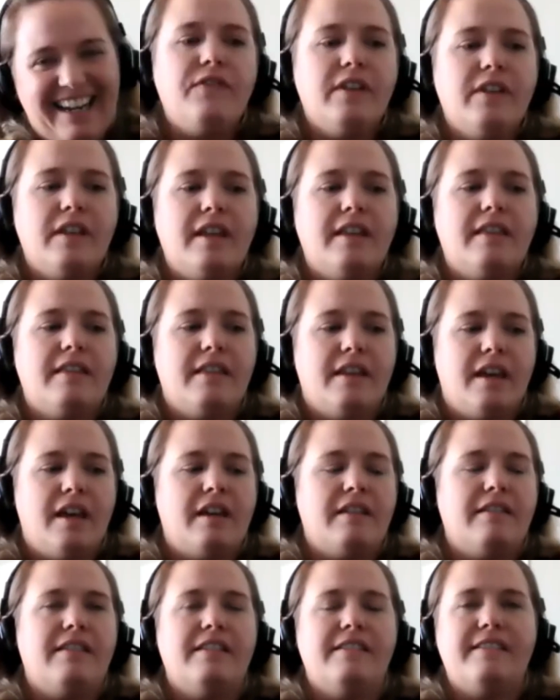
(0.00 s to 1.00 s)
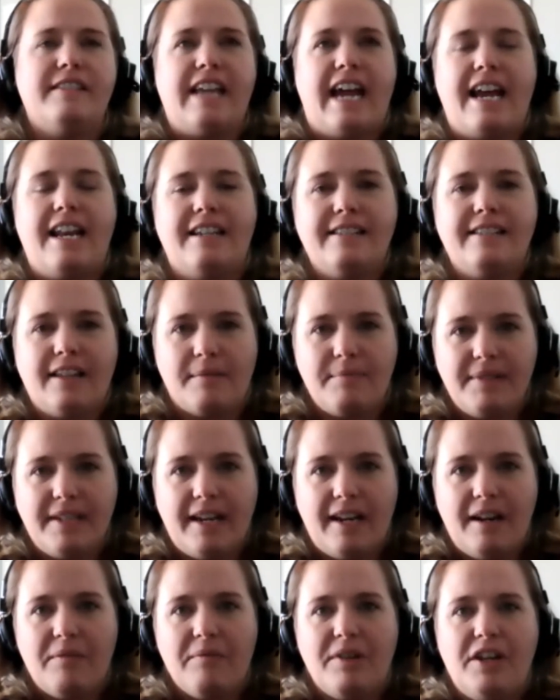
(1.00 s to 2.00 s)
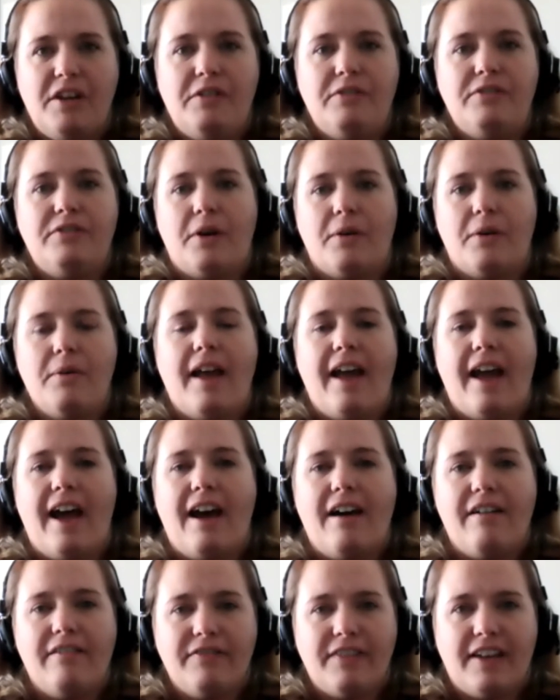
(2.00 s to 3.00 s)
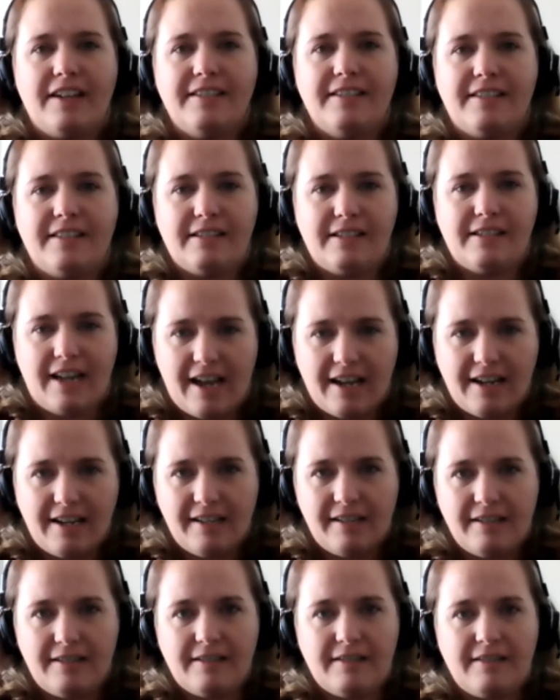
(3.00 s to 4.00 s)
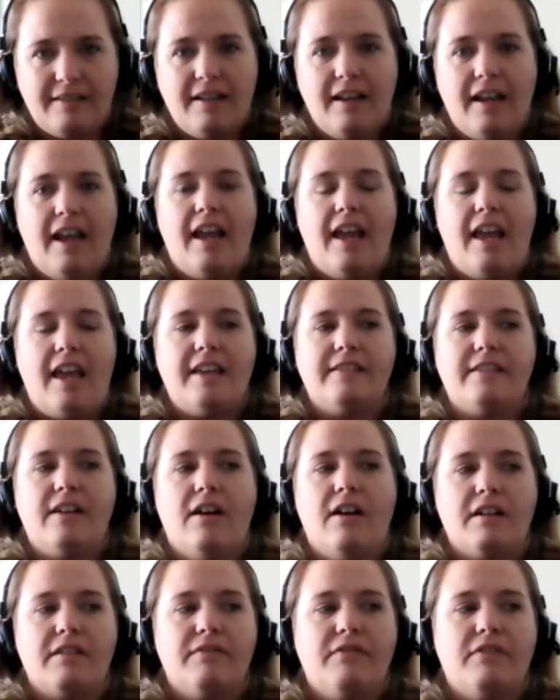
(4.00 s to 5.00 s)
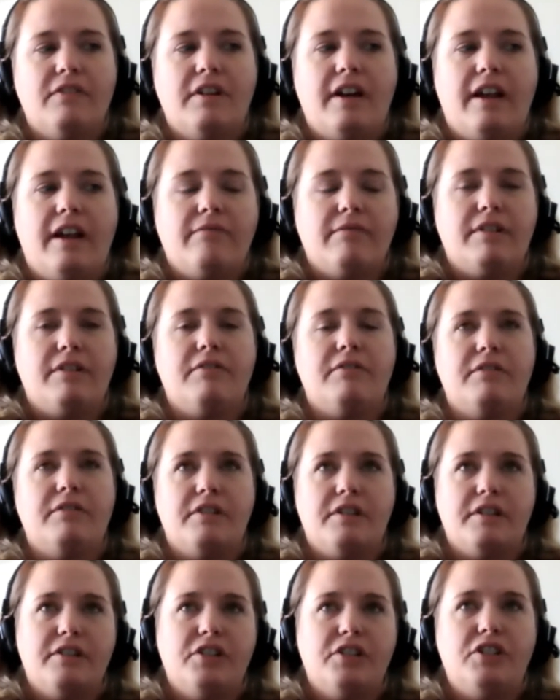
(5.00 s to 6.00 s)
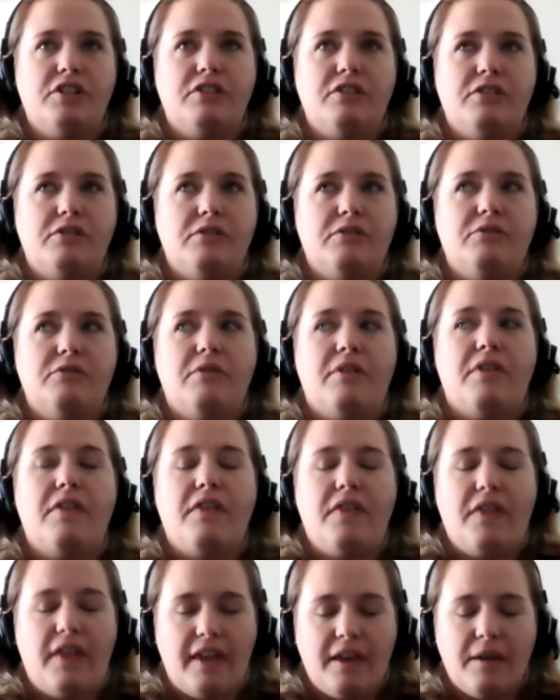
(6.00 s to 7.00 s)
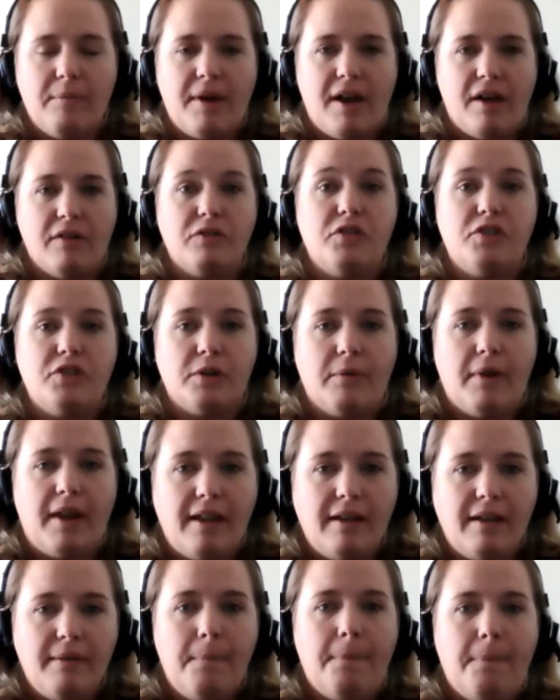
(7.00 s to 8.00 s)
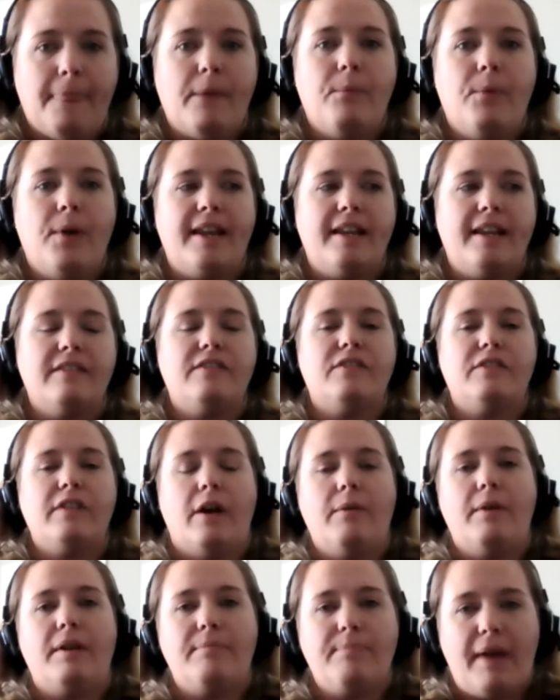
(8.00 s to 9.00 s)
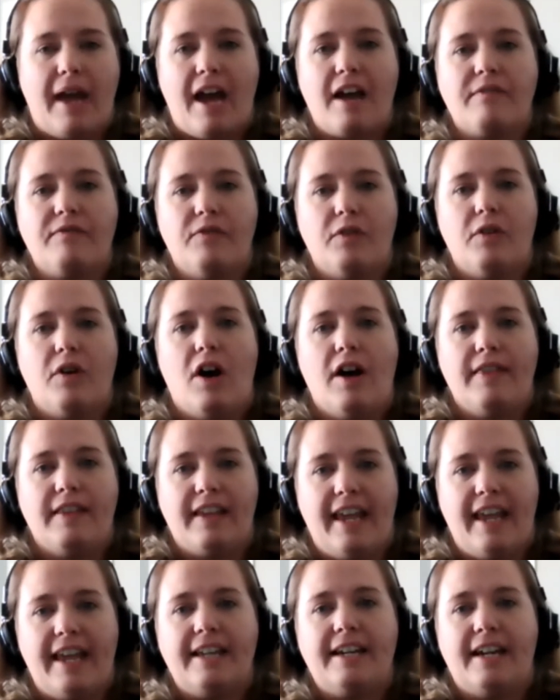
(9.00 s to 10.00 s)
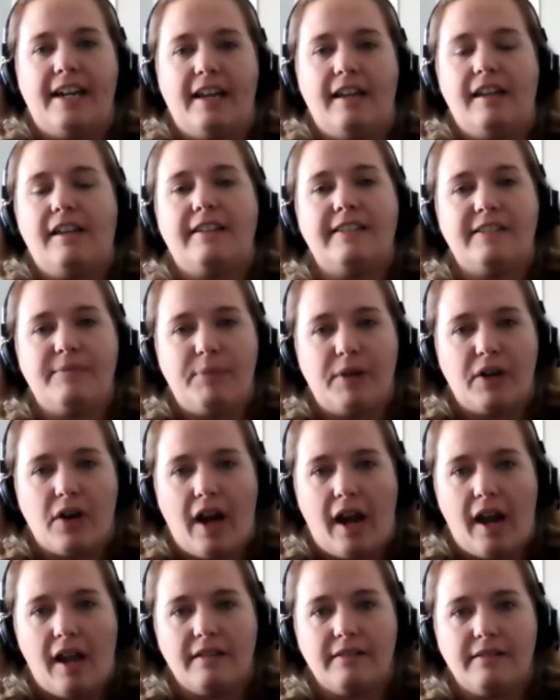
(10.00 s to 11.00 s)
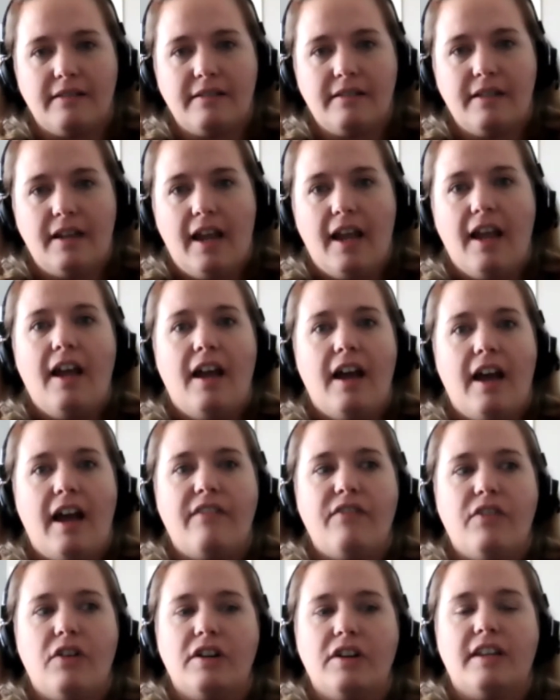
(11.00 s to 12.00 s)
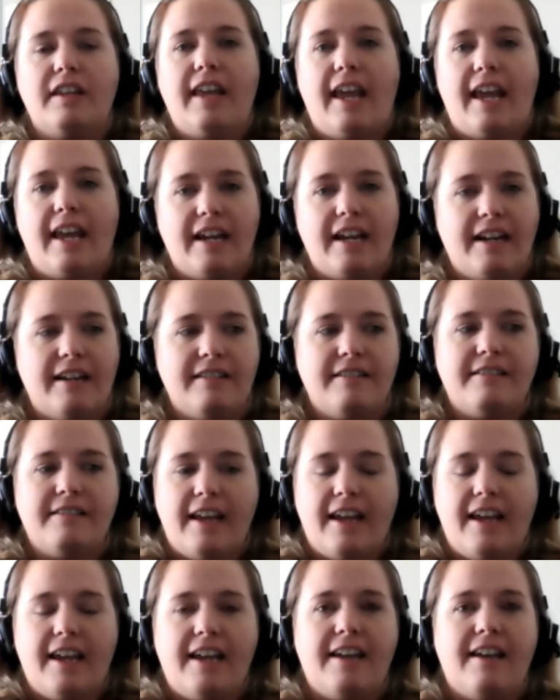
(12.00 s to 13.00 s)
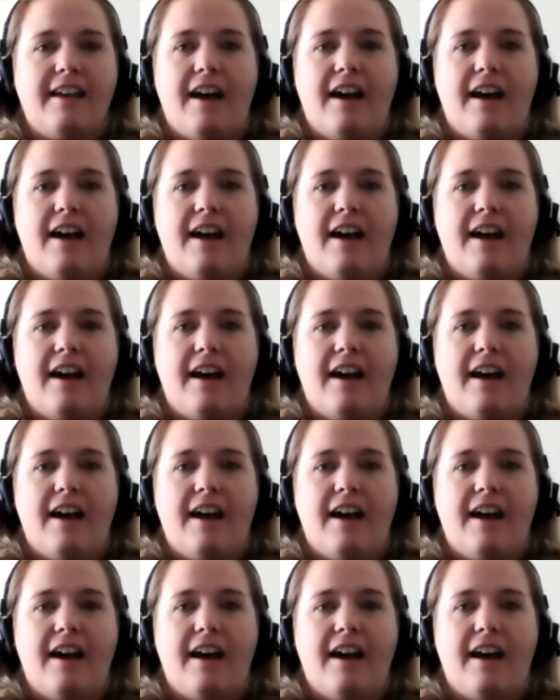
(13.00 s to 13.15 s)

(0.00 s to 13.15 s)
feel like the status update when you don't have a status is hard for a recruiter to think about doing when it's so impactful on the candidate experience. I've heard candidates say,